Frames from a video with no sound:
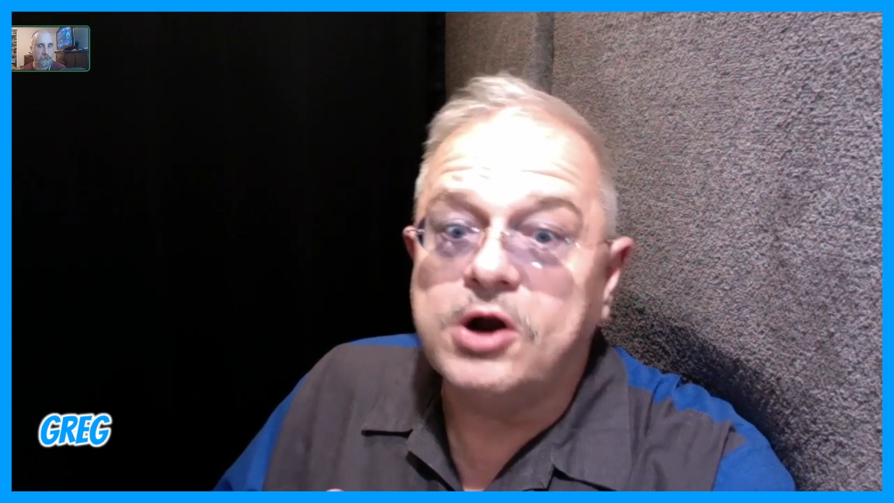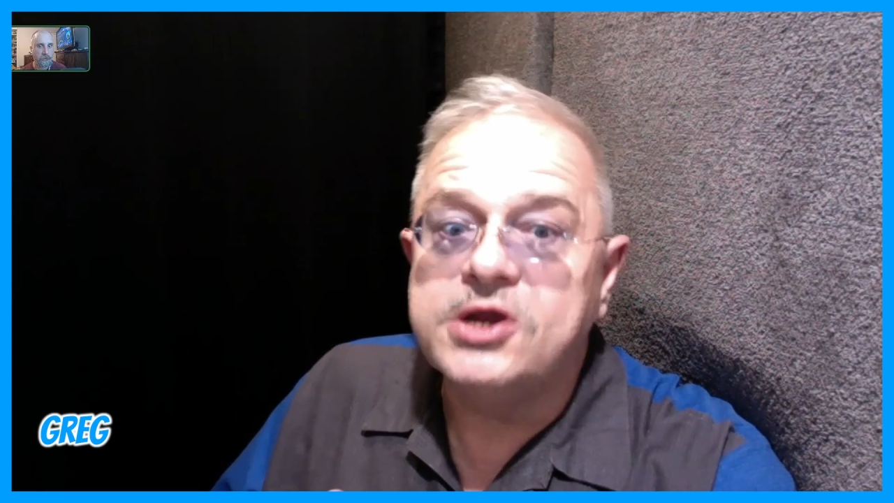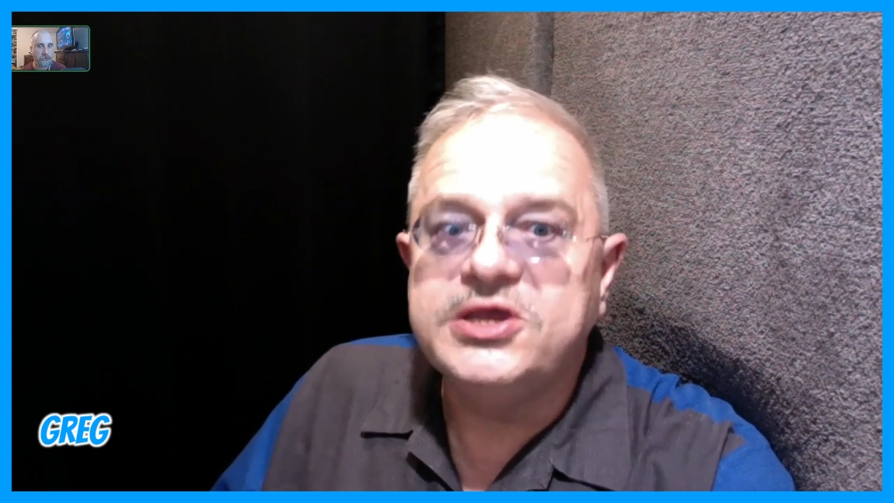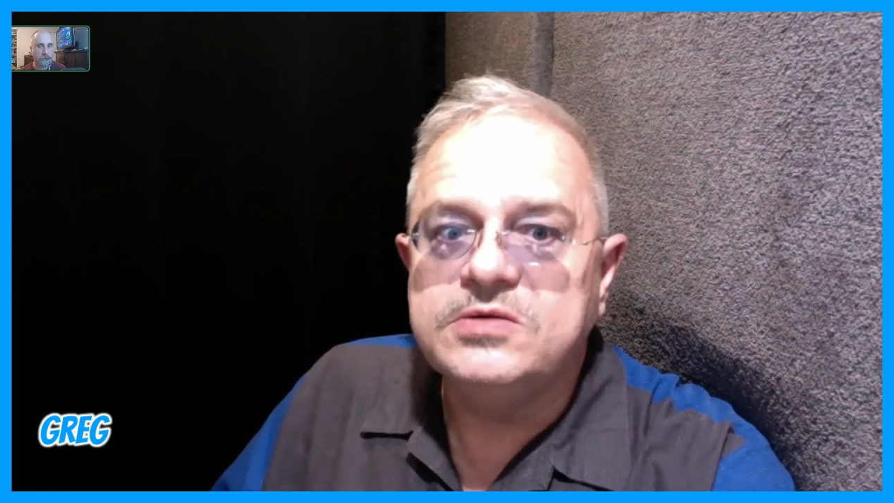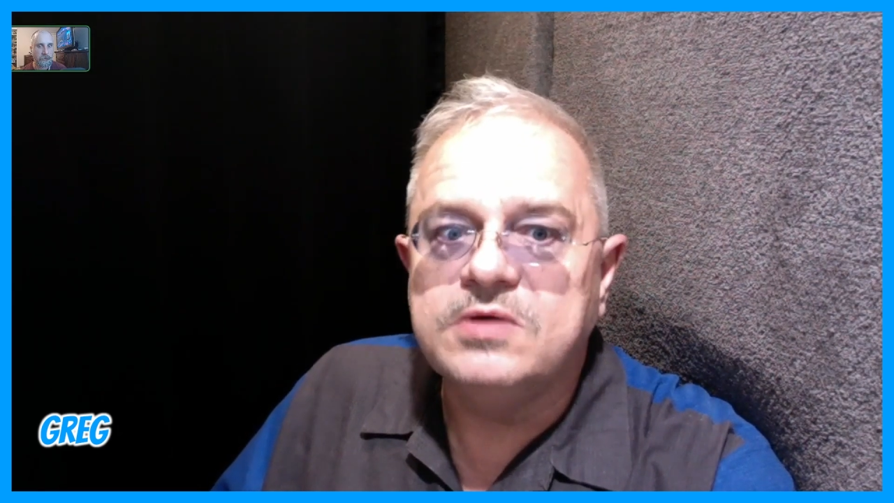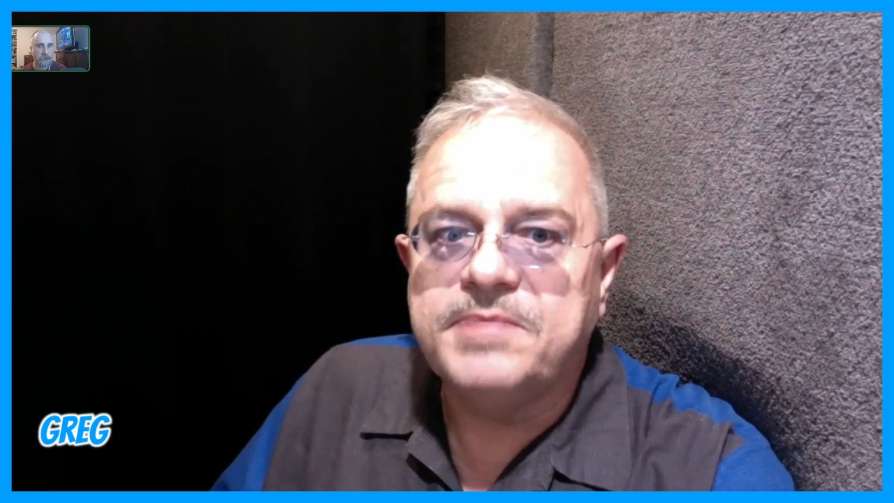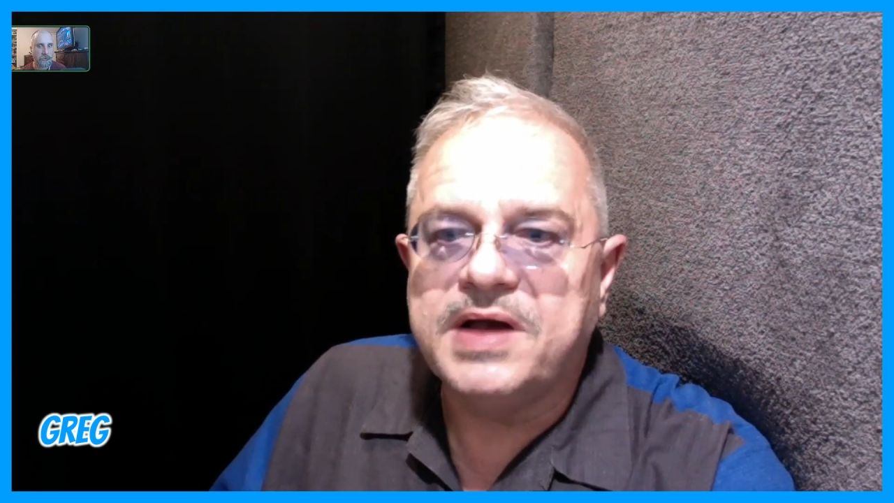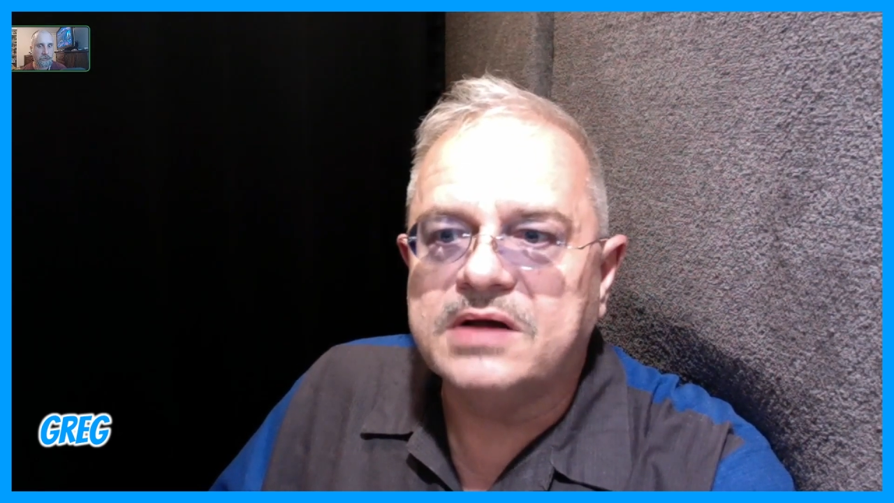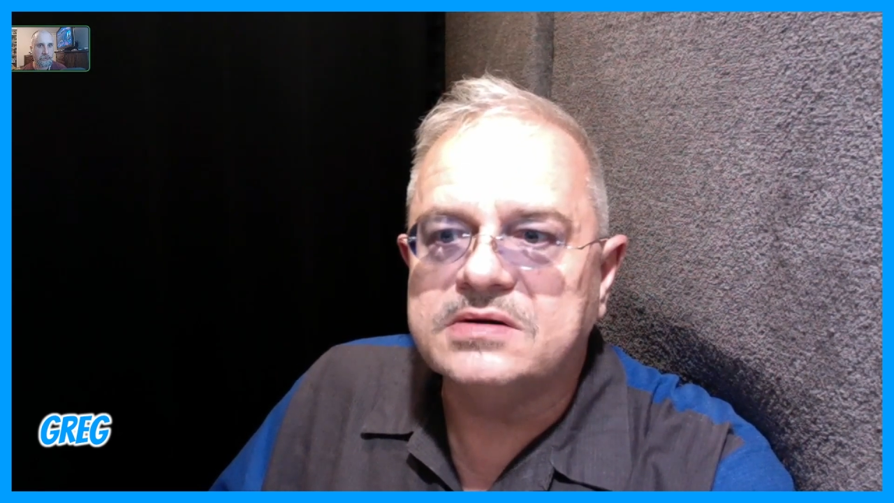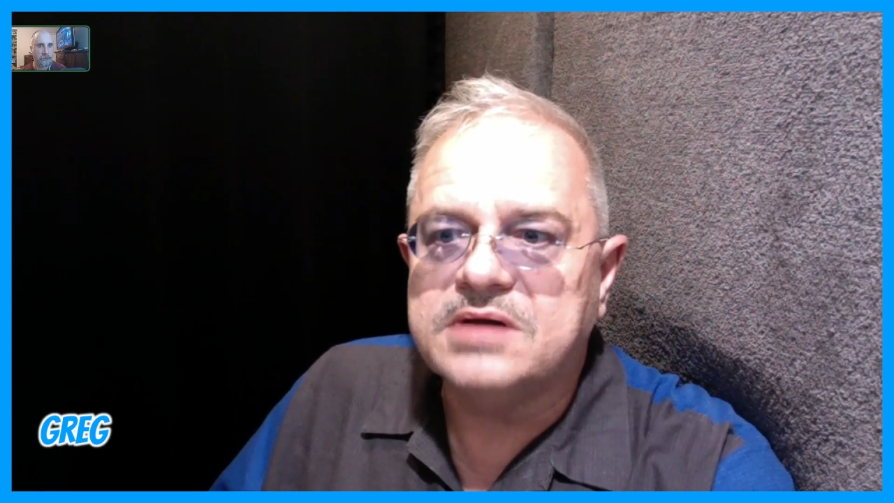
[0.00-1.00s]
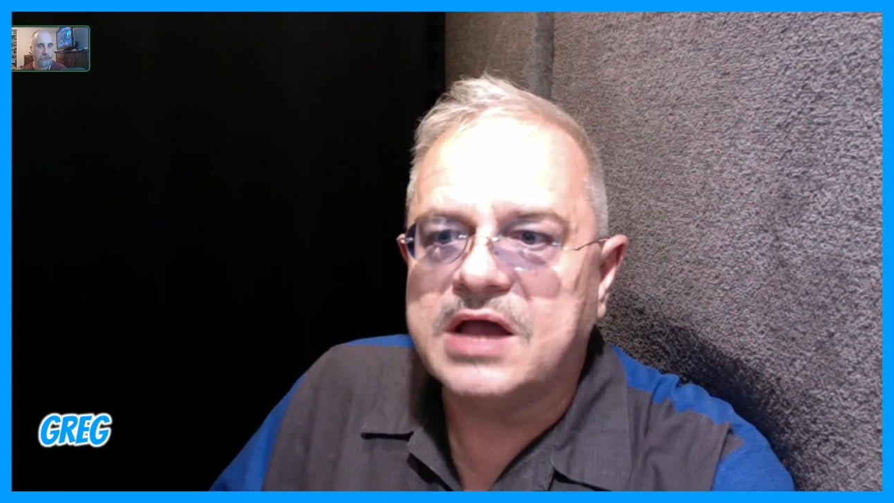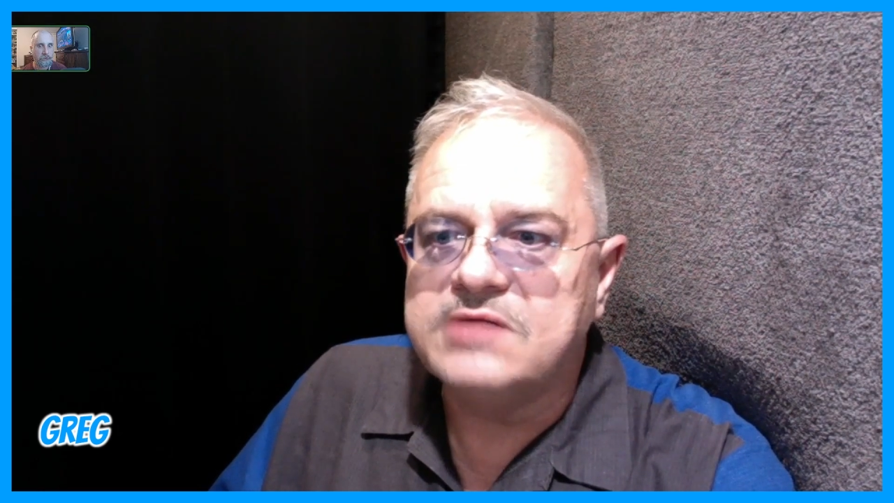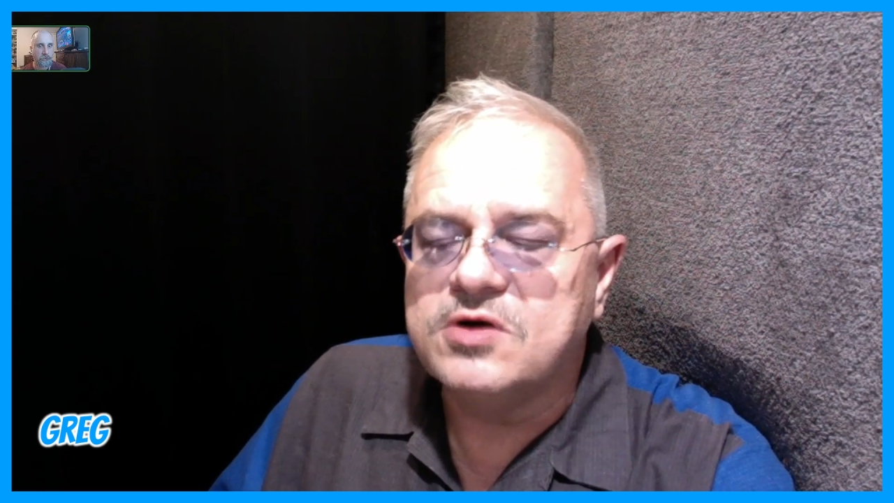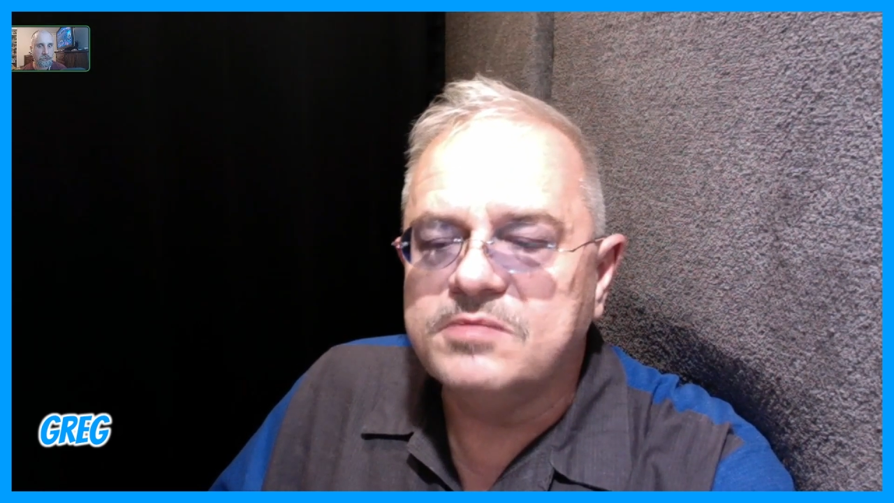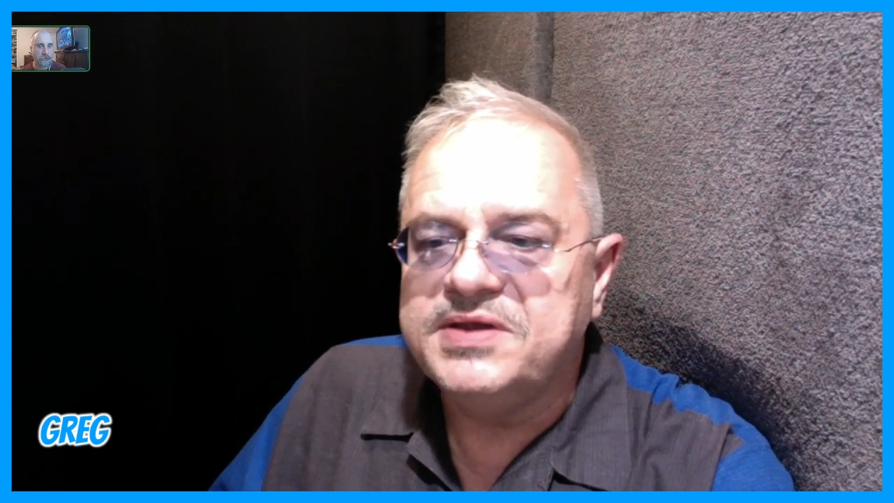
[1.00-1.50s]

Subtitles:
people argue about